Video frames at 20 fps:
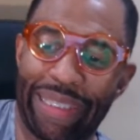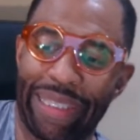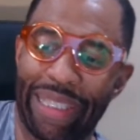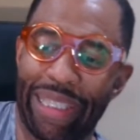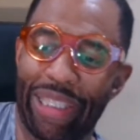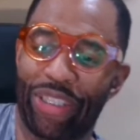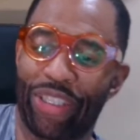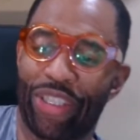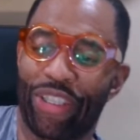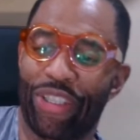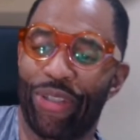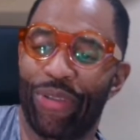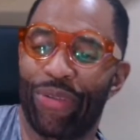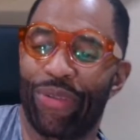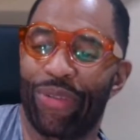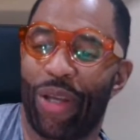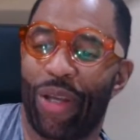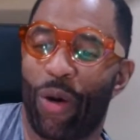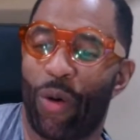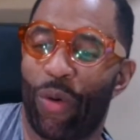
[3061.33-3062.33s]
season, you
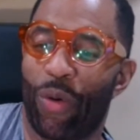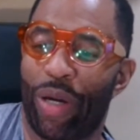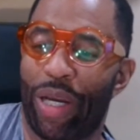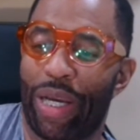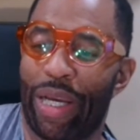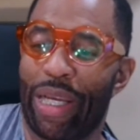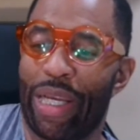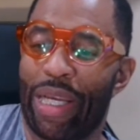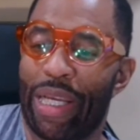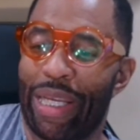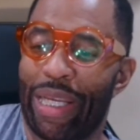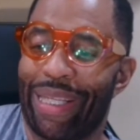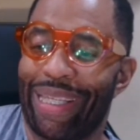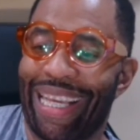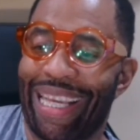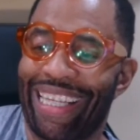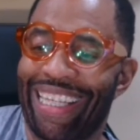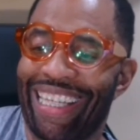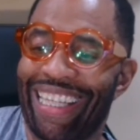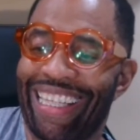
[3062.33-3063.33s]
know it.
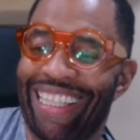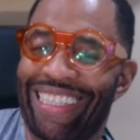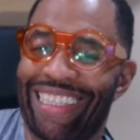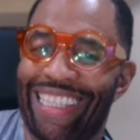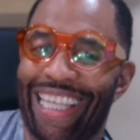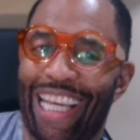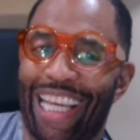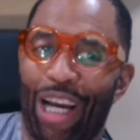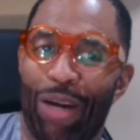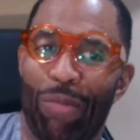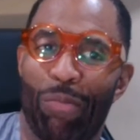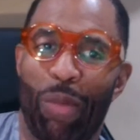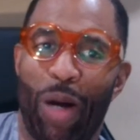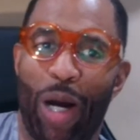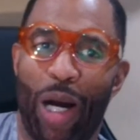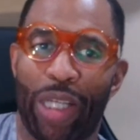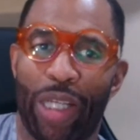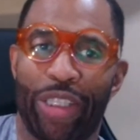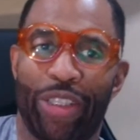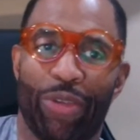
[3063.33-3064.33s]
Nadine say I'm
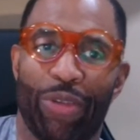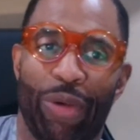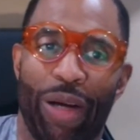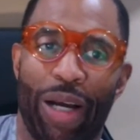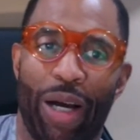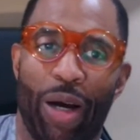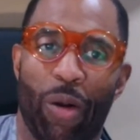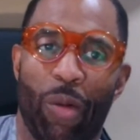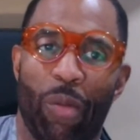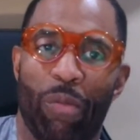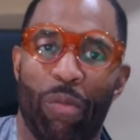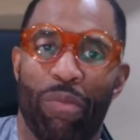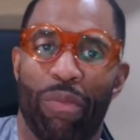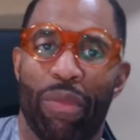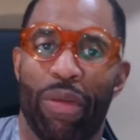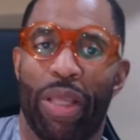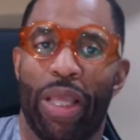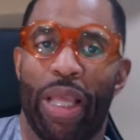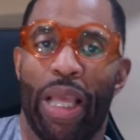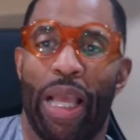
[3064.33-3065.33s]
March 12th.
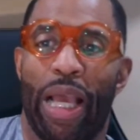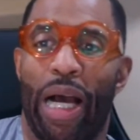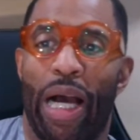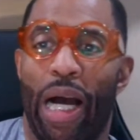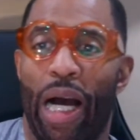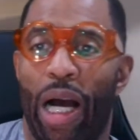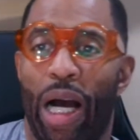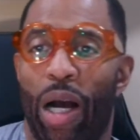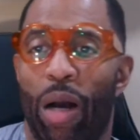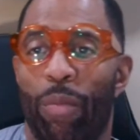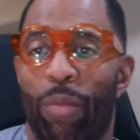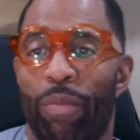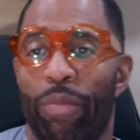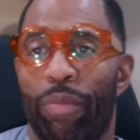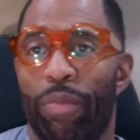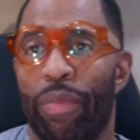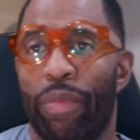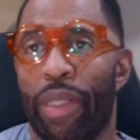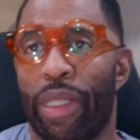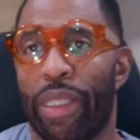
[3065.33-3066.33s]
Um,
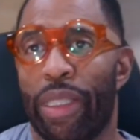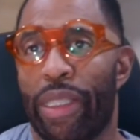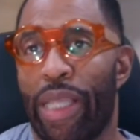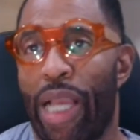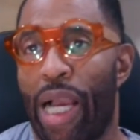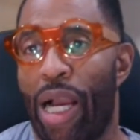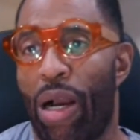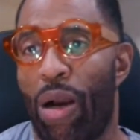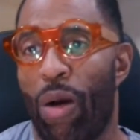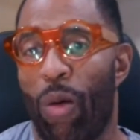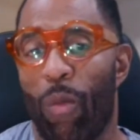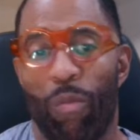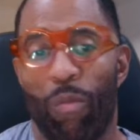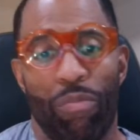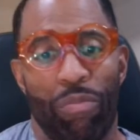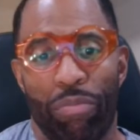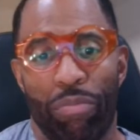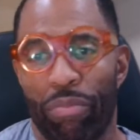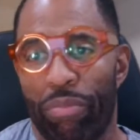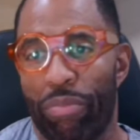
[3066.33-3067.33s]
y'all,
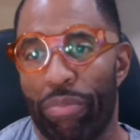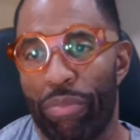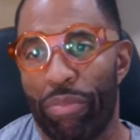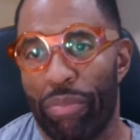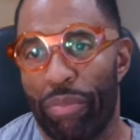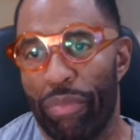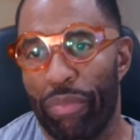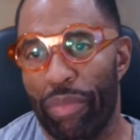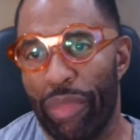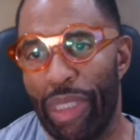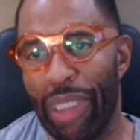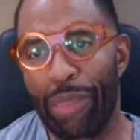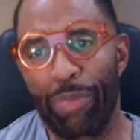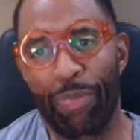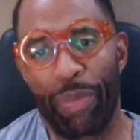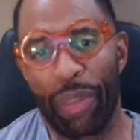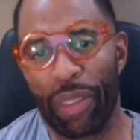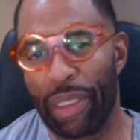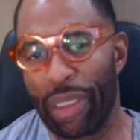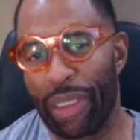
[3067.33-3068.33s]
let's
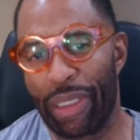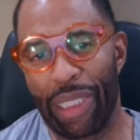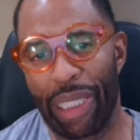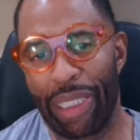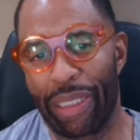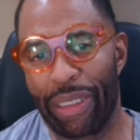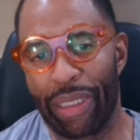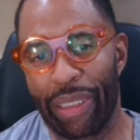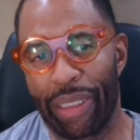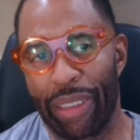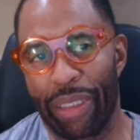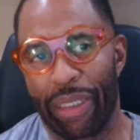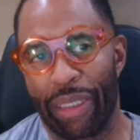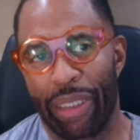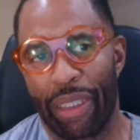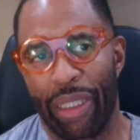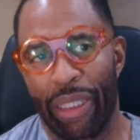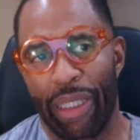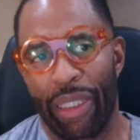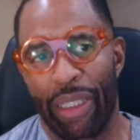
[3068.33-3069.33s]
book the session.
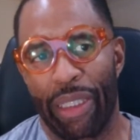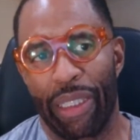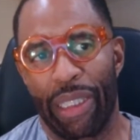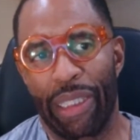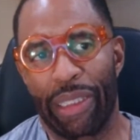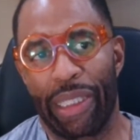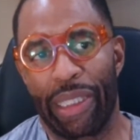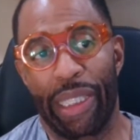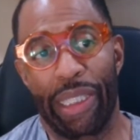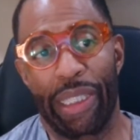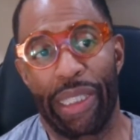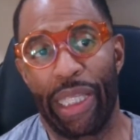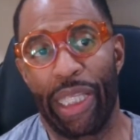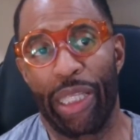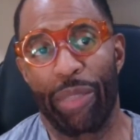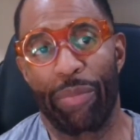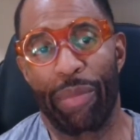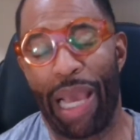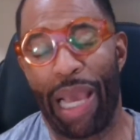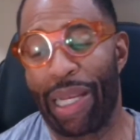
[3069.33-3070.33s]
Let's get
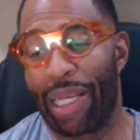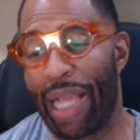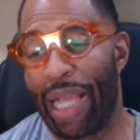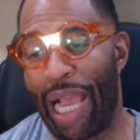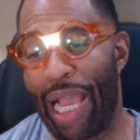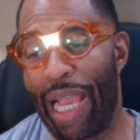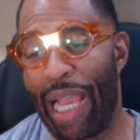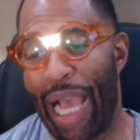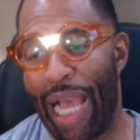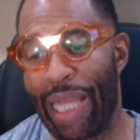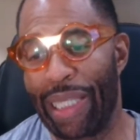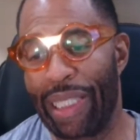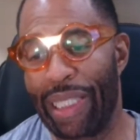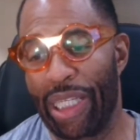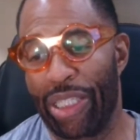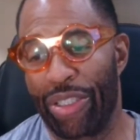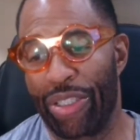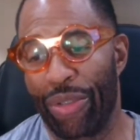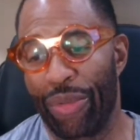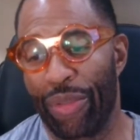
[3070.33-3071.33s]
deep. I, I, I
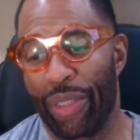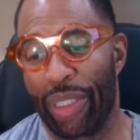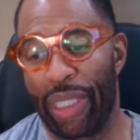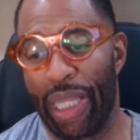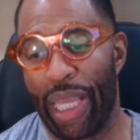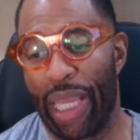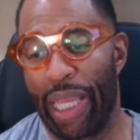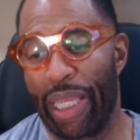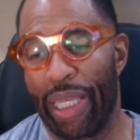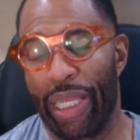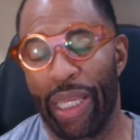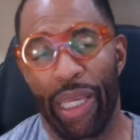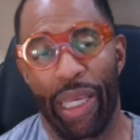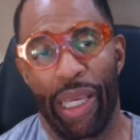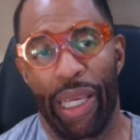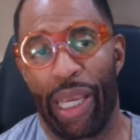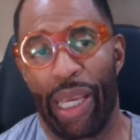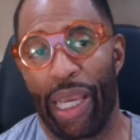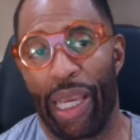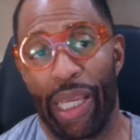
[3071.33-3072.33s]
did two today,
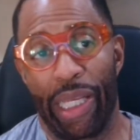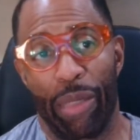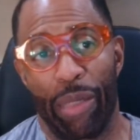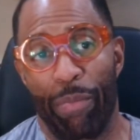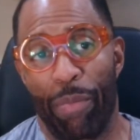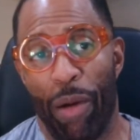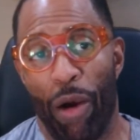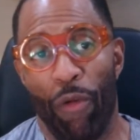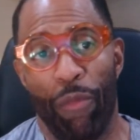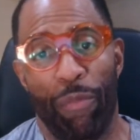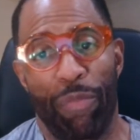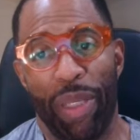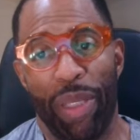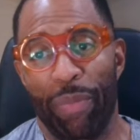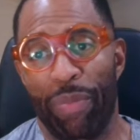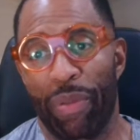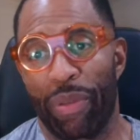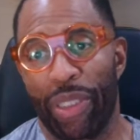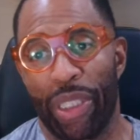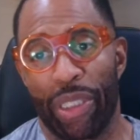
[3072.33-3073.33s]
and both
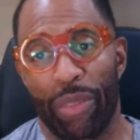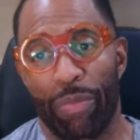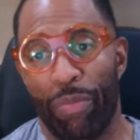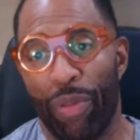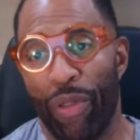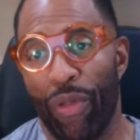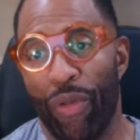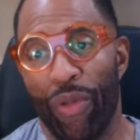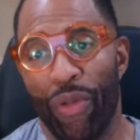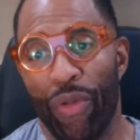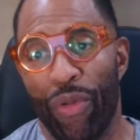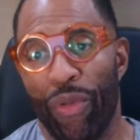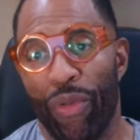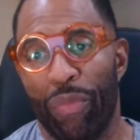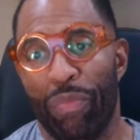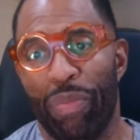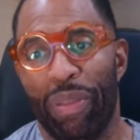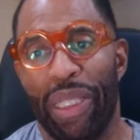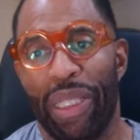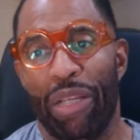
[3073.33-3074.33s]
people just boohoo,
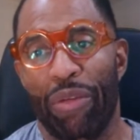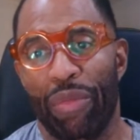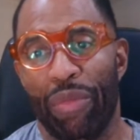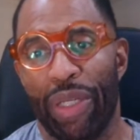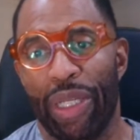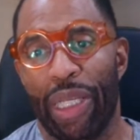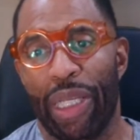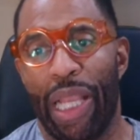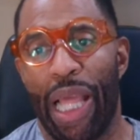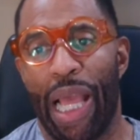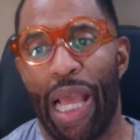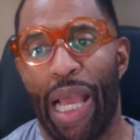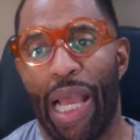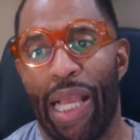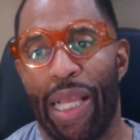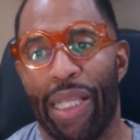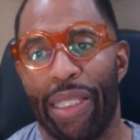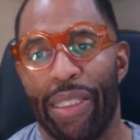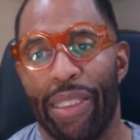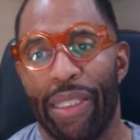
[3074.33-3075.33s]
but they
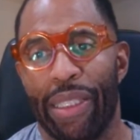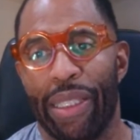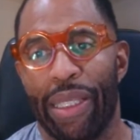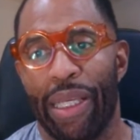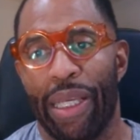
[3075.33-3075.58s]
realized